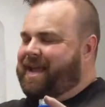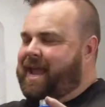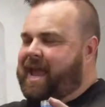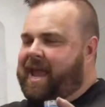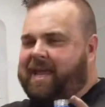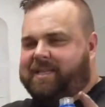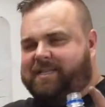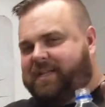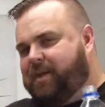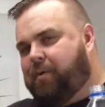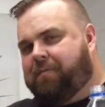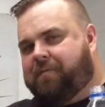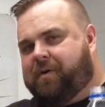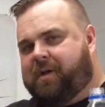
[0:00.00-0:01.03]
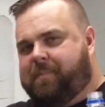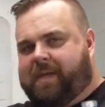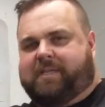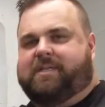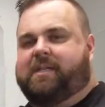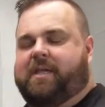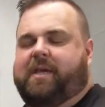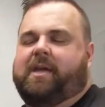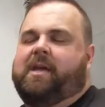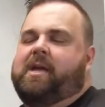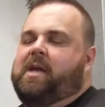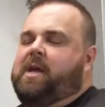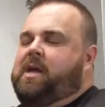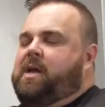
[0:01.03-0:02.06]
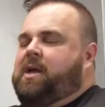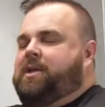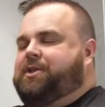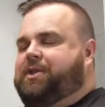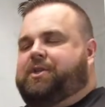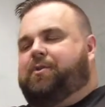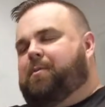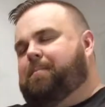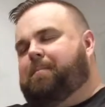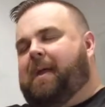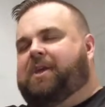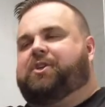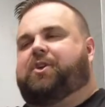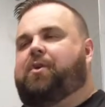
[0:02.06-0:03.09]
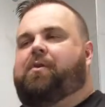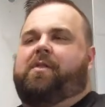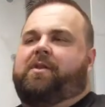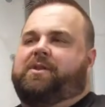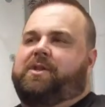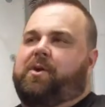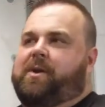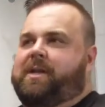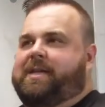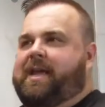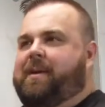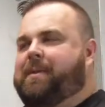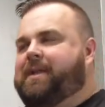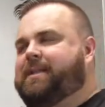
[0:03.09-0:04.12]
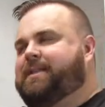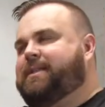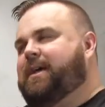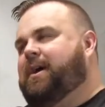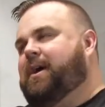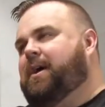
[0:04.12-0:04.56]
hazing over it basically, just to make sure that there's no contaminants.